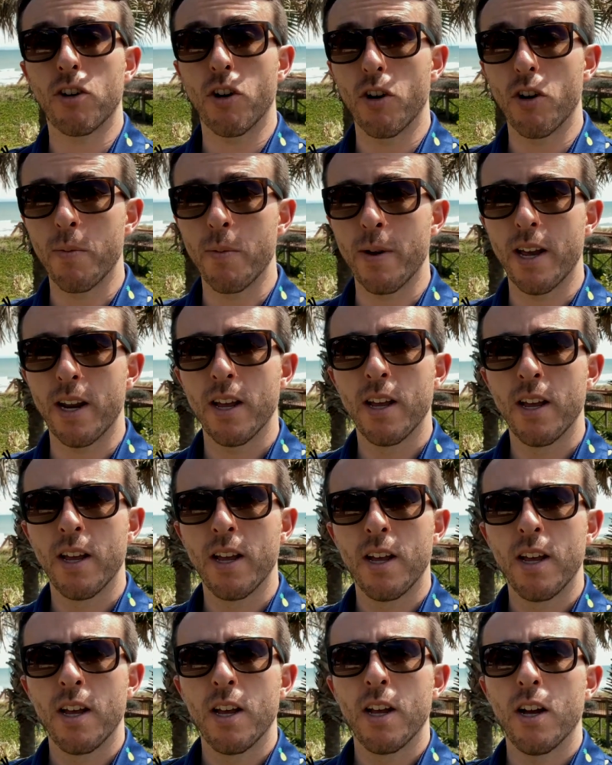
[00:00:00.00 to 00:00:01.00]
tournament
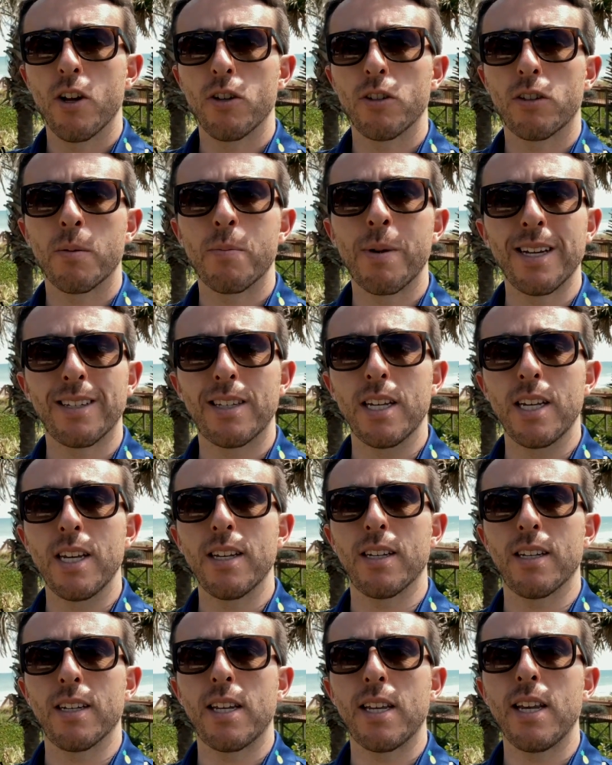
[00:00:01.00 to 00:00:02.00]
hosted by
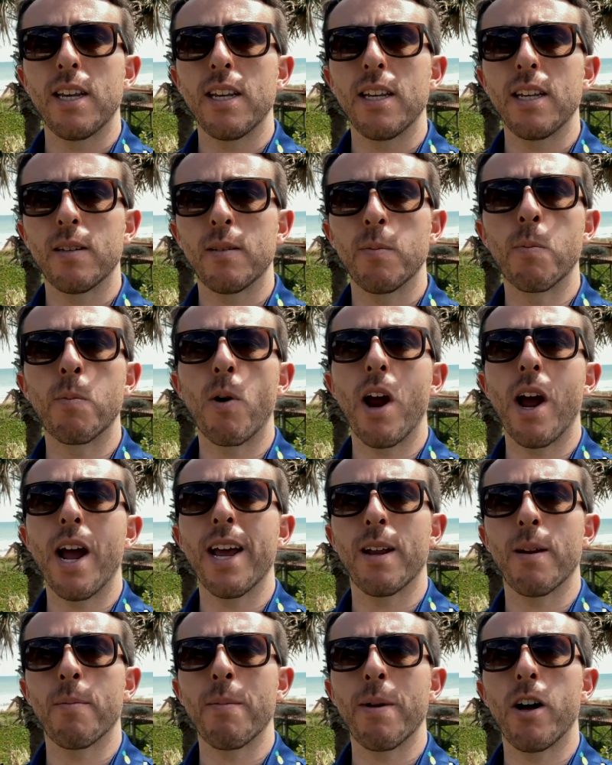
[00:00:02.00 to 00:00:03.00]
Steez and Tees, Bryan
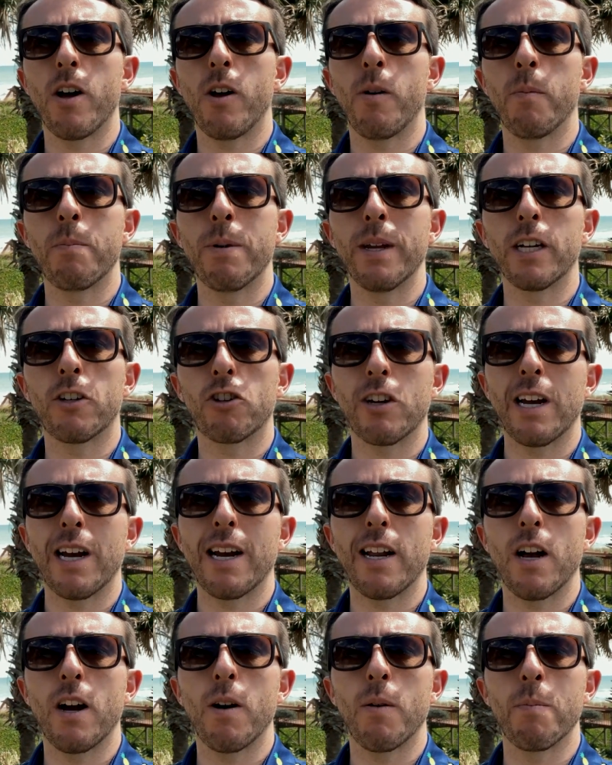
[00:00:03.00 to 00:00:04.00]
and Mel. Big
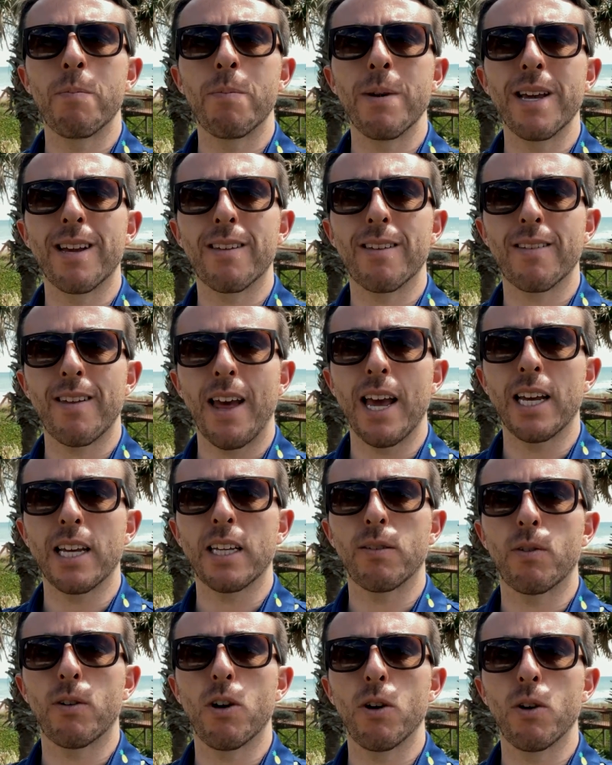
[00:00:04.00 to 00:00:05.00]
shout out, big thanks
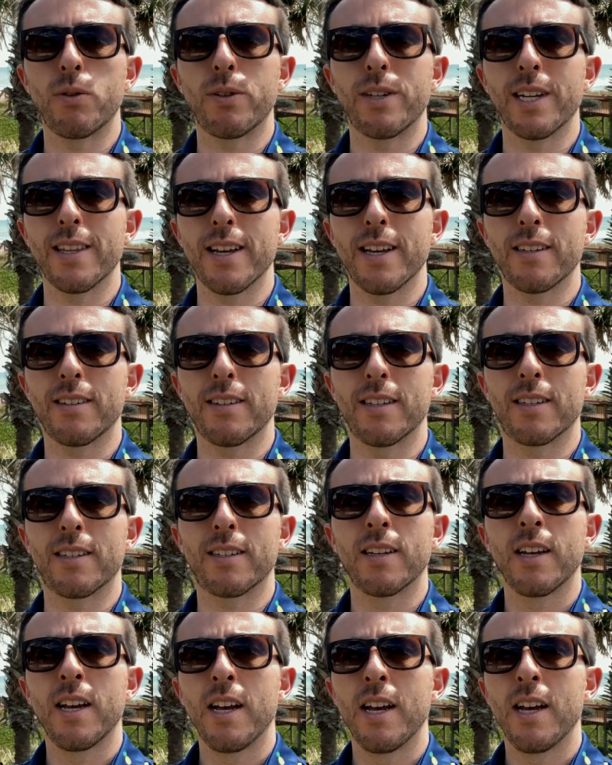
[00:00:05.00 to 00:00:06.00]
for hosting this.
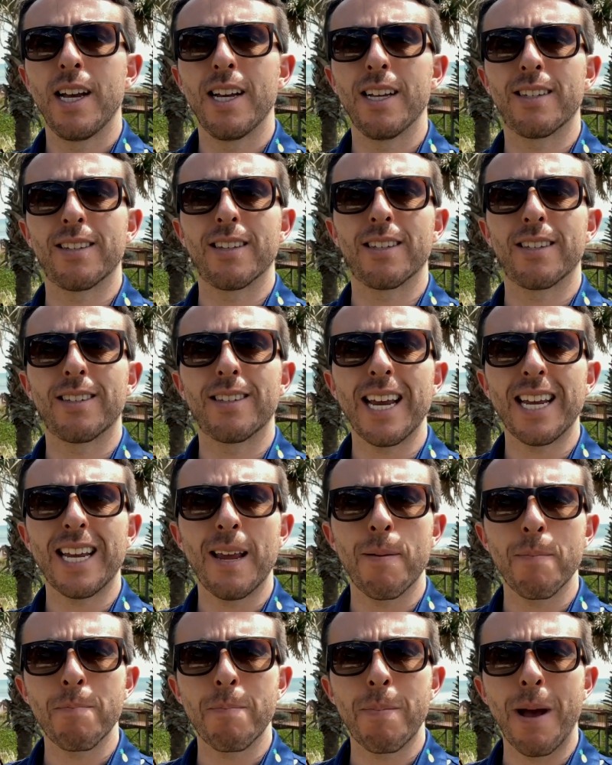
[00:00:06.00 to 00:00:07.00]
It's, it's the
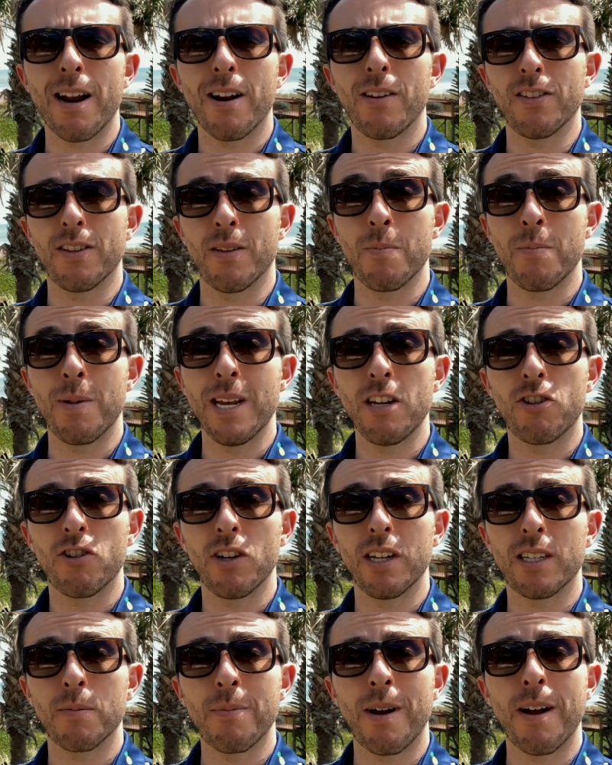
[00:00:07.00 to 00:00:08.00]
second Battle at the Beach.
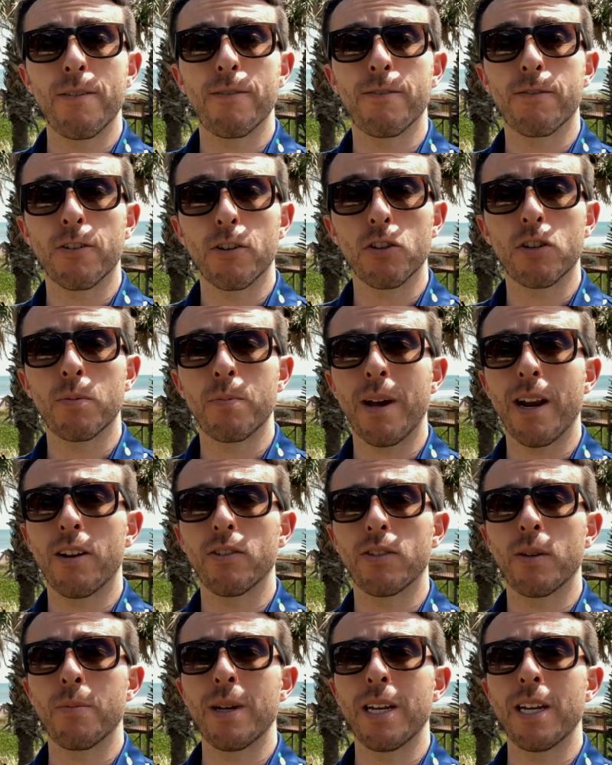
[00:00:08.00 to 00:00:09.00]
It's my first Battle
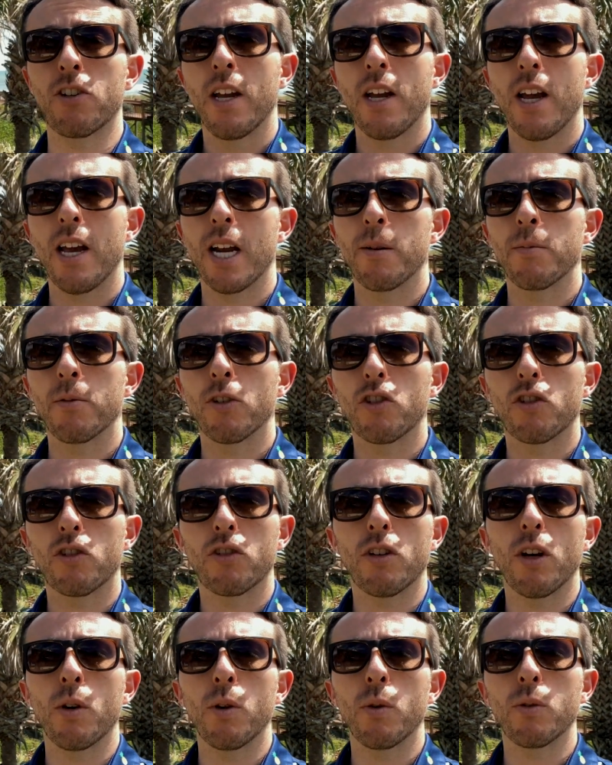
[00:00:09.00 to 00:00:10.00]
at the Beach, and I'm just
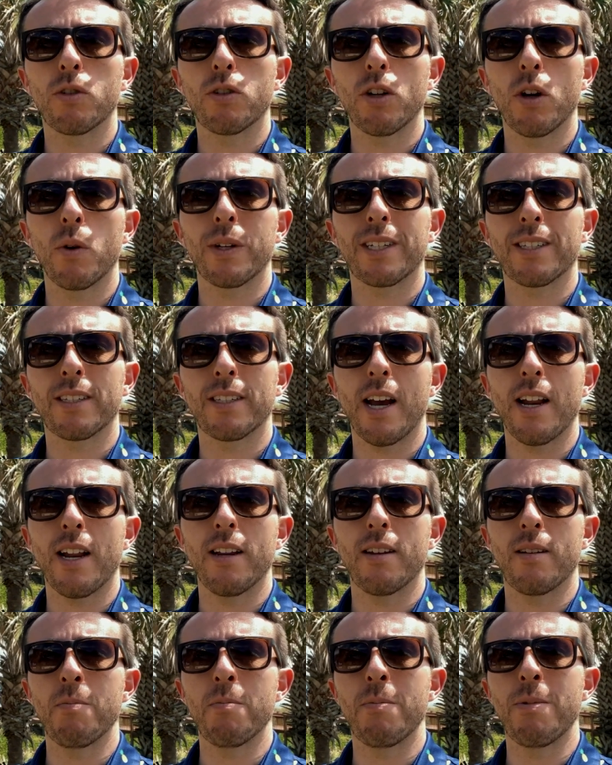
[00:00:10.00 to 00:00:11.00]
so, so excited
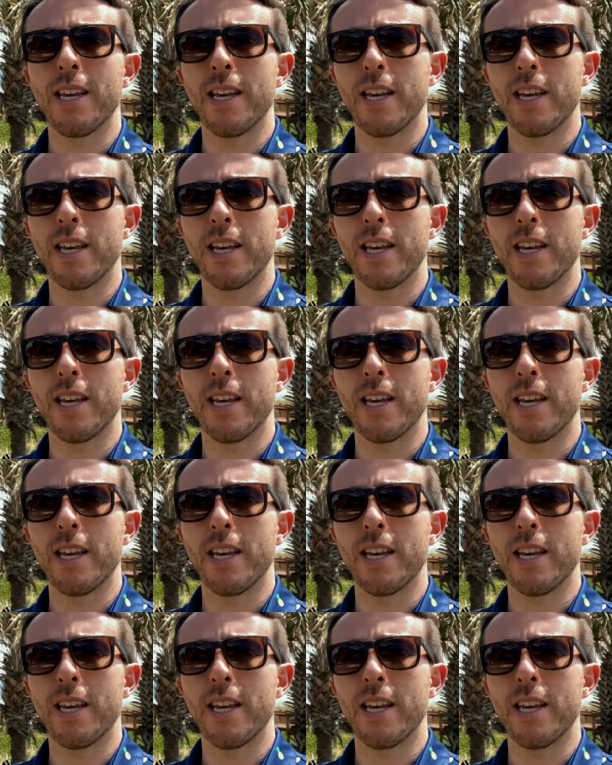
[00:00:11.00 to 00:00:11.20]
to be